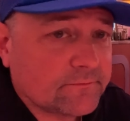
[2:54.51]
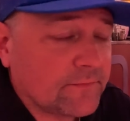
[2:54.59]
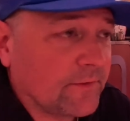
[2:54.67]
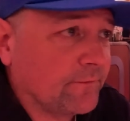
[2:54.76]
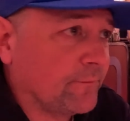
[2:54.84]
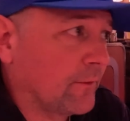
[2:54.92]

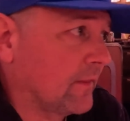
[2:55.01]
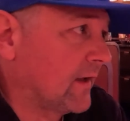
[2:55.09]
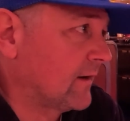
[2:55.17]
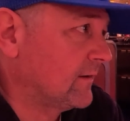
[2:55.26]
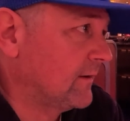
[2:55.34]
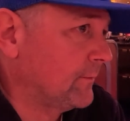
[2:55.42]
We're in Fort
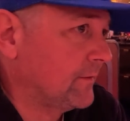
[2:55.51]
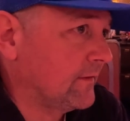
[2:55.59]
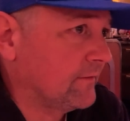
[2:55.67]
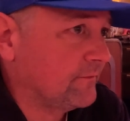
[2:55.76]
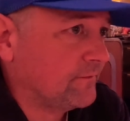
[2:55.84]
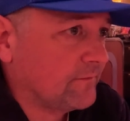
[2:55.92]
Lauderdale. We
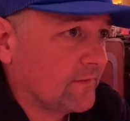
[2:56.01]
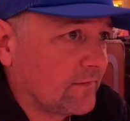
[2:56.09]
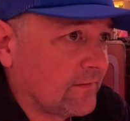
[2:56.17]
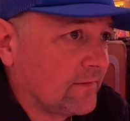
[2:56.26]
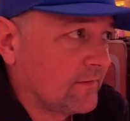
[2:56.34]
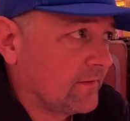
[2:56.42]
live,
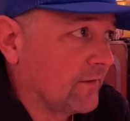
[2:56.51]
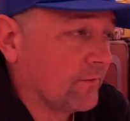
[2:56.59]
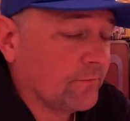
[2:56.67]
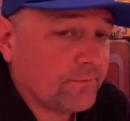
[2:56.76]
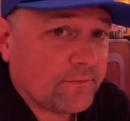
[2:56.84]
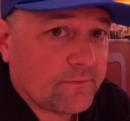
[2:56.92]

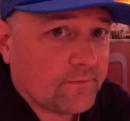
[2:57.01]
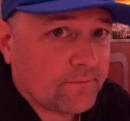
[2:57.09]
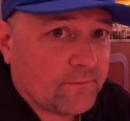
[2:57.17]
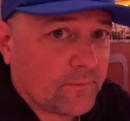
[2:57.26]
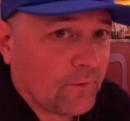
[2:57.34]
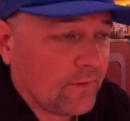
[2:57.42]

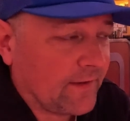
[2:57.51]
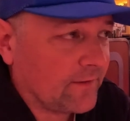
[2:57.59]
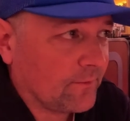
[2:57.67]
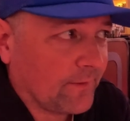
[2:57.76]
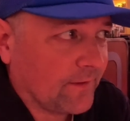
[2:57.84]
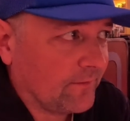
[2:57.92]

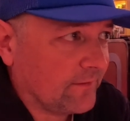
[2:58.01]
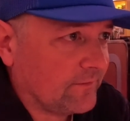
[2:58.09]
Orlando area.